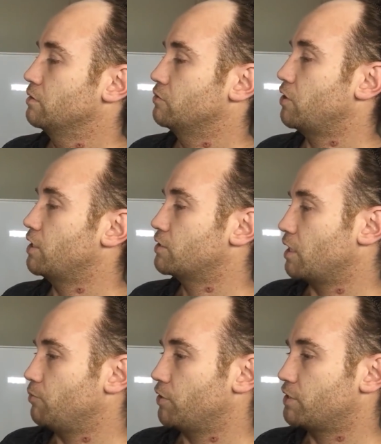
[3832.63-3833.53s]
Dry your
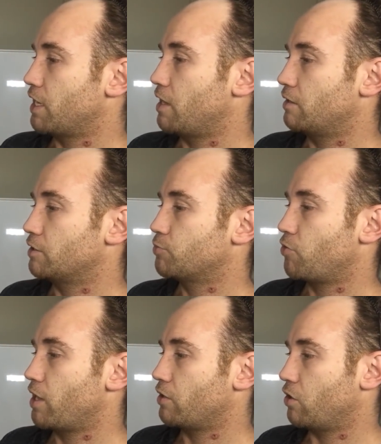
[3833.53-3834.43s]
scalp with a towel and
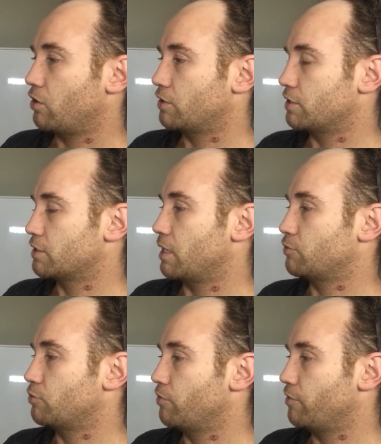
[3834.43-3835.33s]
spray alcohol into the scalp
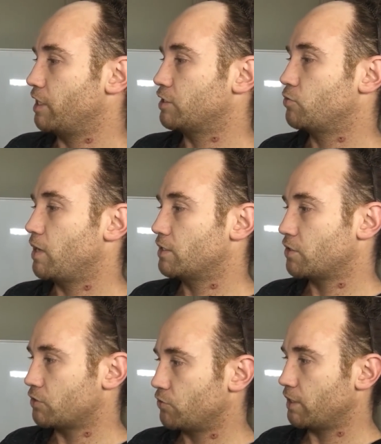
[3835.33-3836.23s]
to remove any sweat
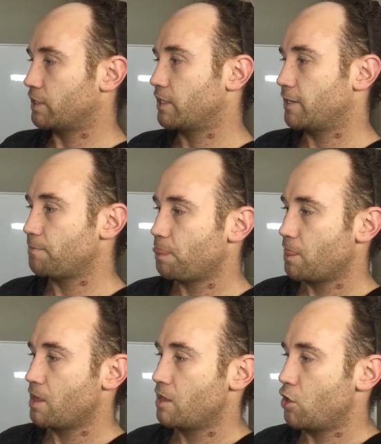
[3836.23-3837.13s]
so it's really clean.
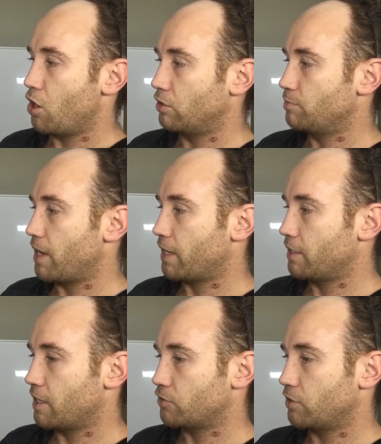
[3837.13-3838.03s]
Hold back
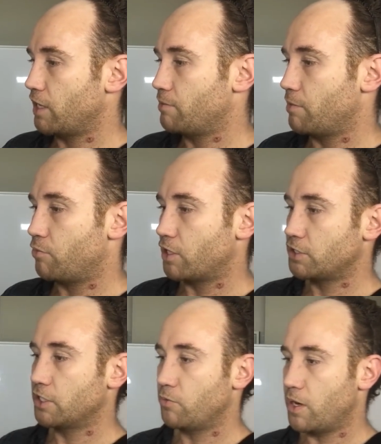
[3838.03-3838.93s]
any natural hair by
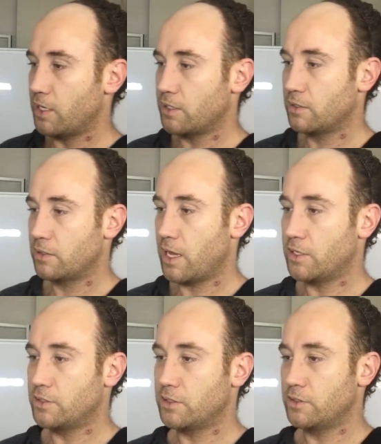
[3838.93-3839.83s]
brushing it away
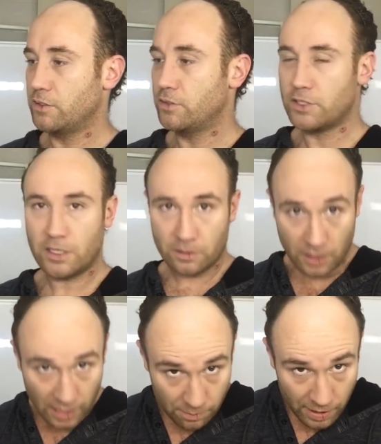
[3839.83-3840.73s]
and using the
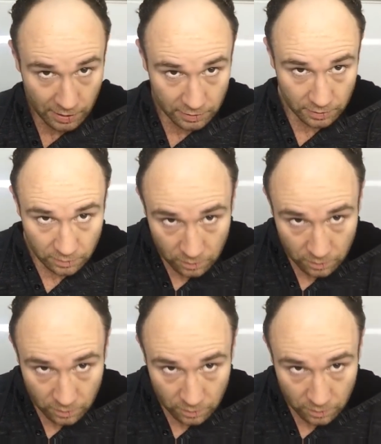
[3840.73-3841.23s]
hairband.